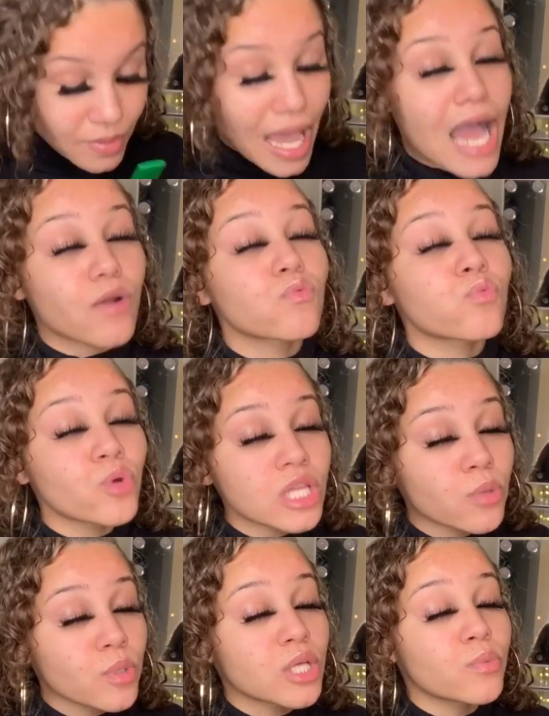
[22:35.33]
I really,
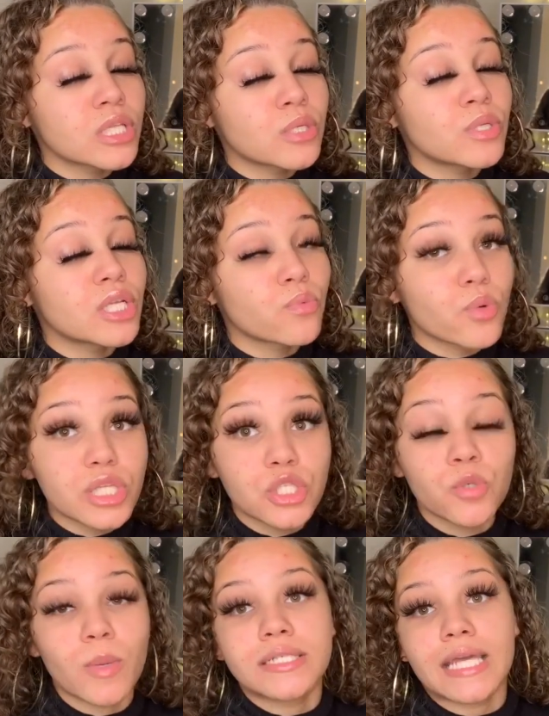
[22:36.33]
really, really, really, really
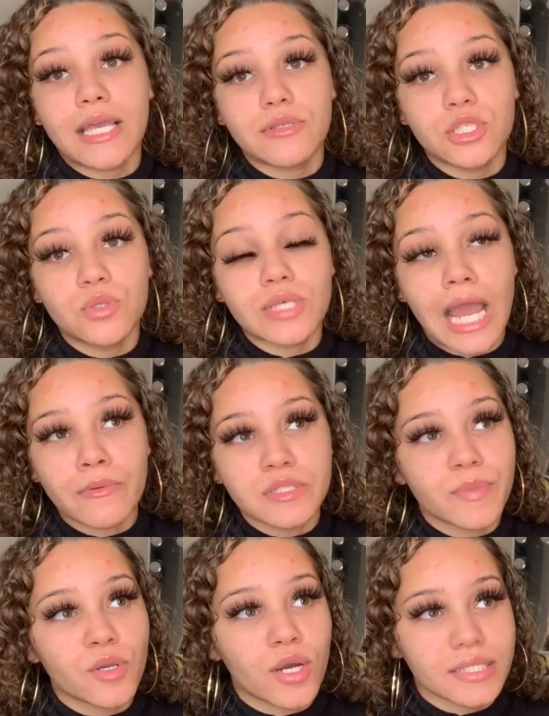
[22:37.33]
do. My dad used to use Irish
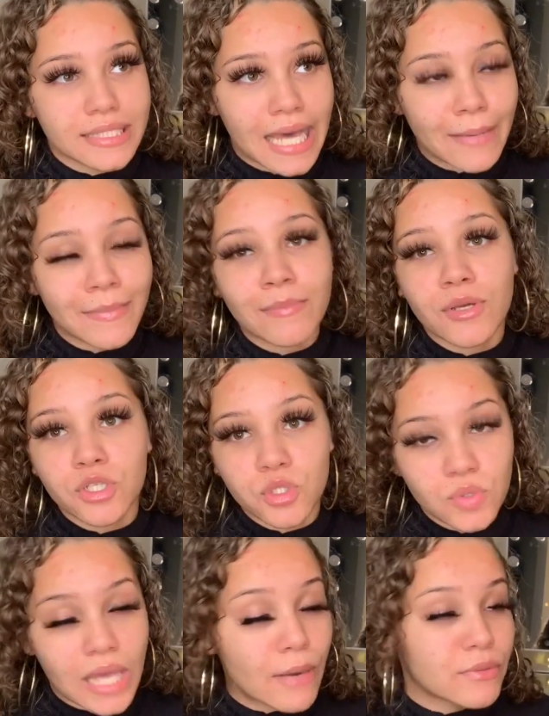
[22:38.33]
Spring all the time. My brothers
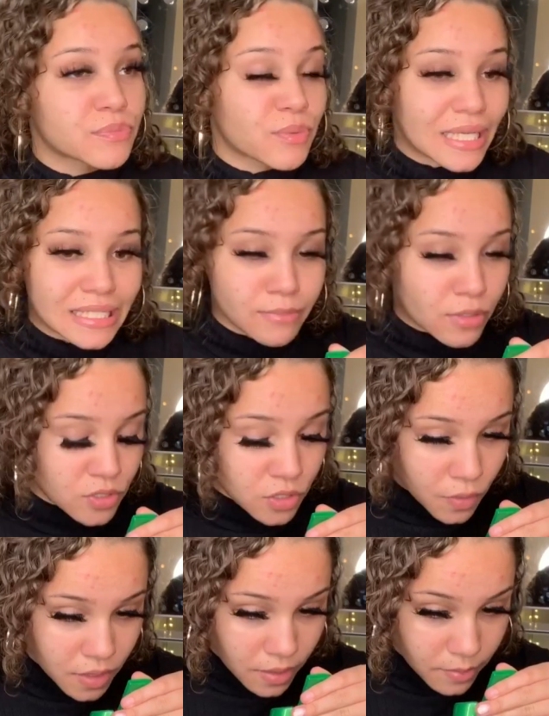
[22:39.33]
use Irish Spring. It smells
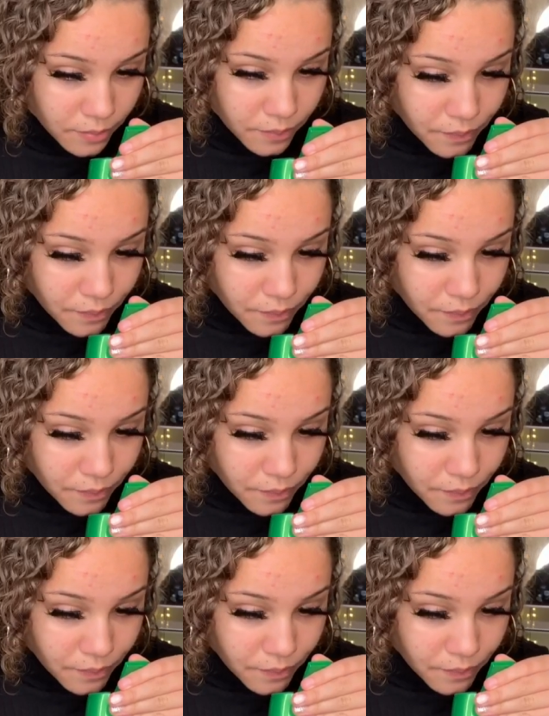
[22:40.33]
so good.